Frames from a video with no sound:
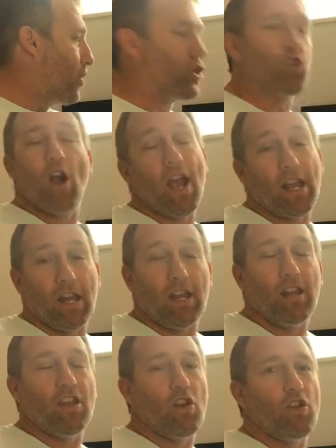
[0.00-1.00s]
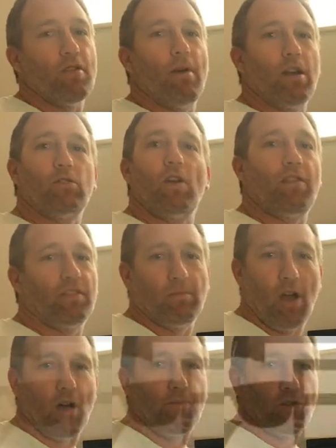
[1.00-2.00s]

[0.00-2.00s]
trying it, you might as well have some help